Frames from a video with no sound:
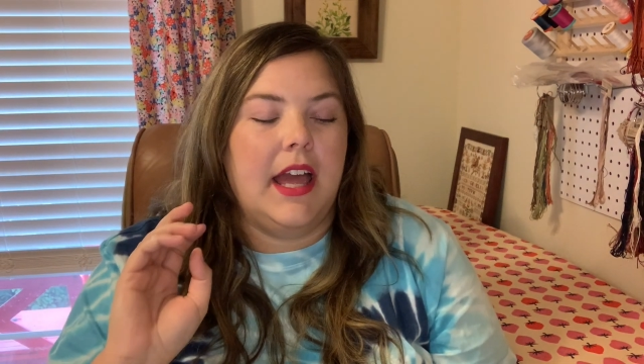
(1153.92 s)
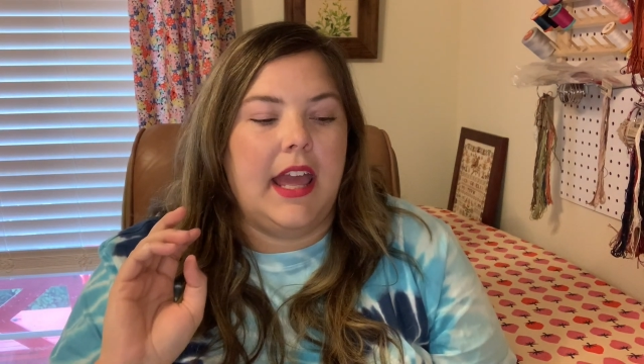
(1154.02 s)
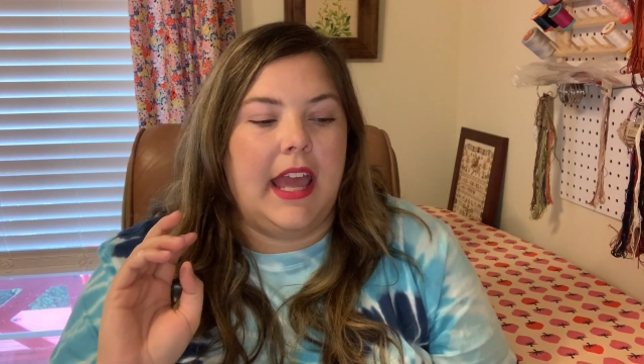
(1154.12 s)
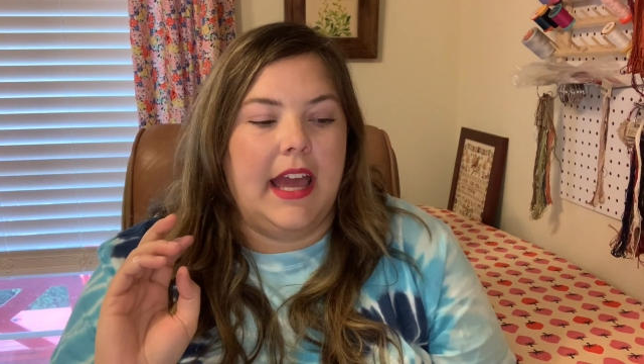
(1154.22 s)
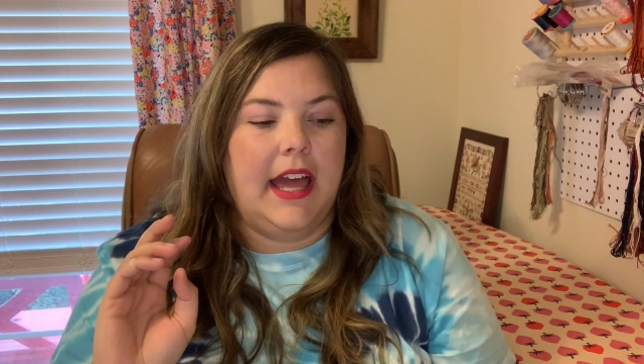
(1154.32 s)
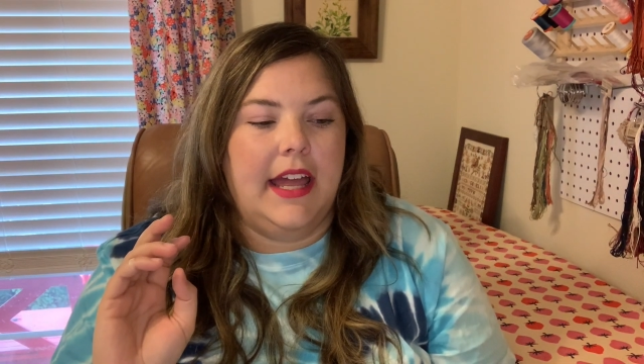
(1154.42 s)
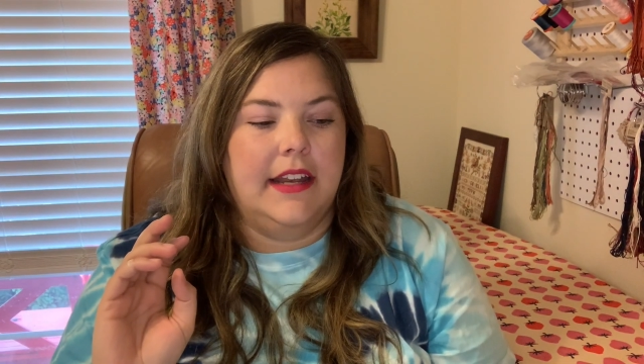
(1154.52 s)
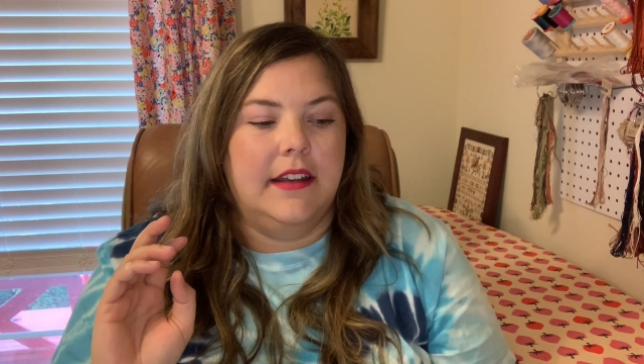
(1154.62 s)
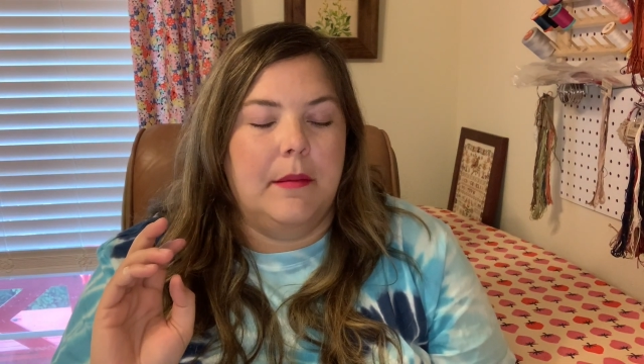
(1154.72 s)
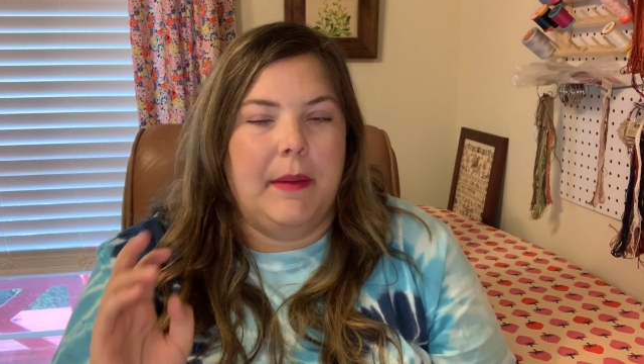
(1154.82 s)

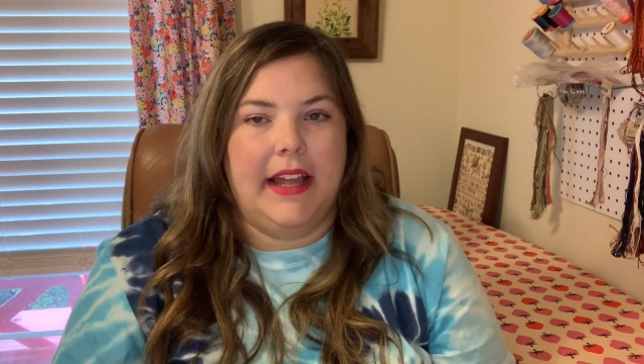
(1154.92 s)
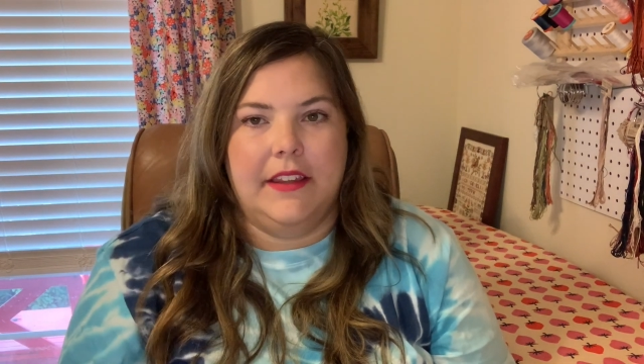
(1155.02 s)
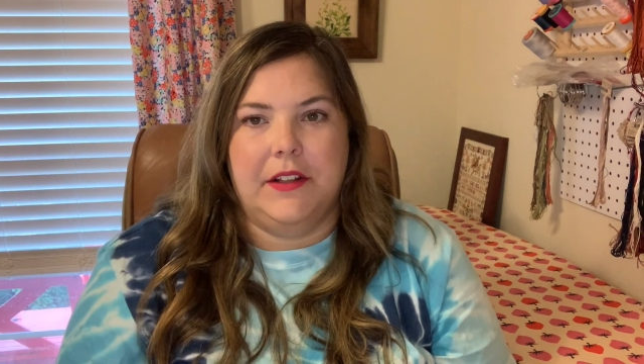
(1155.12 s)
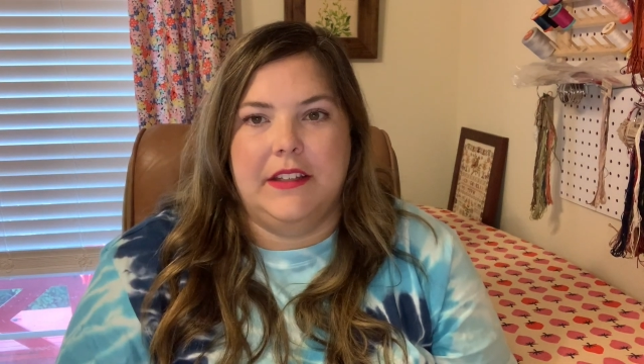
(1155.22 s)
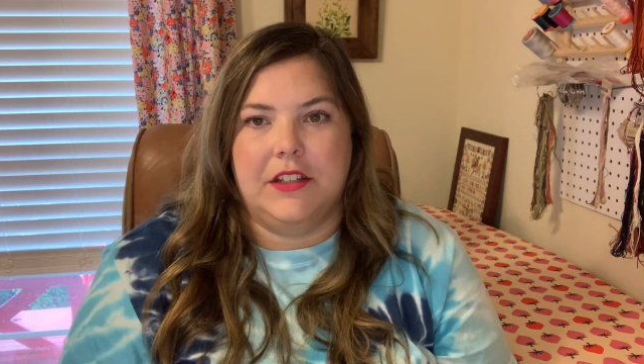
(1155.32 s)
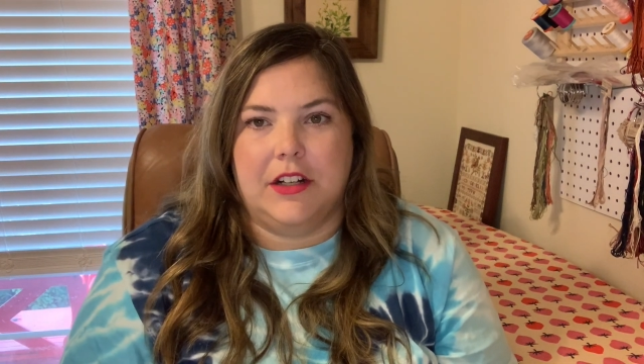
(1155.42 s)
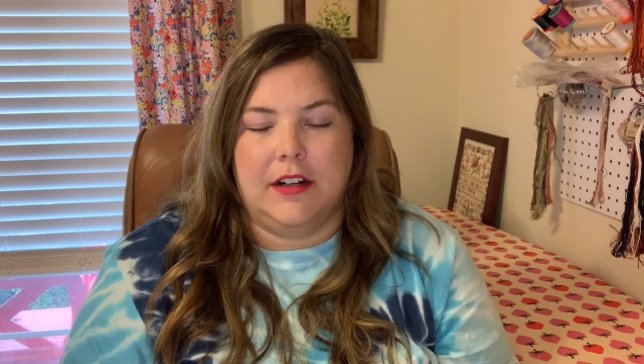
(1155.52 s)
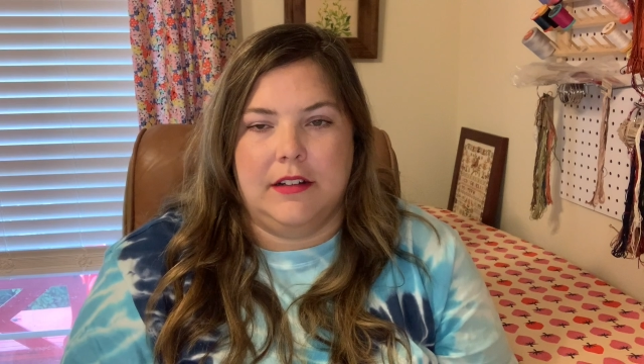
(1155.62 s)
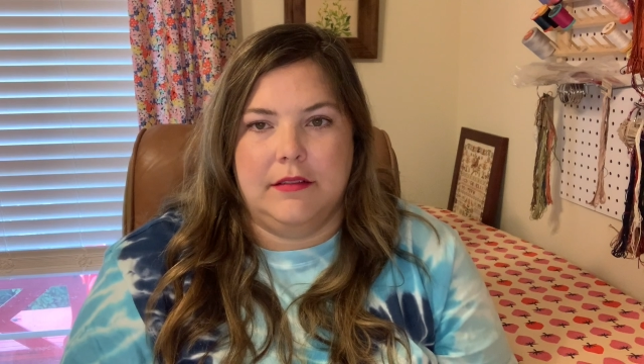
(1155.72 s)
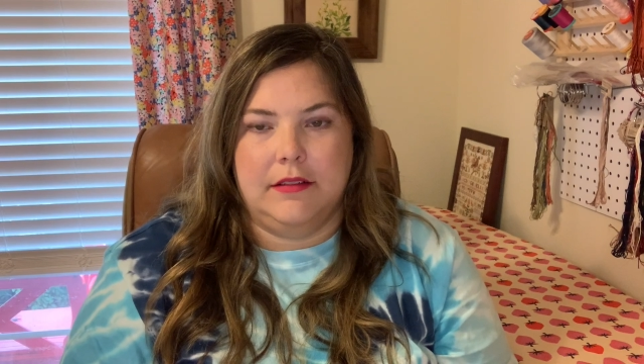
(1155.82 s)
And my little sister,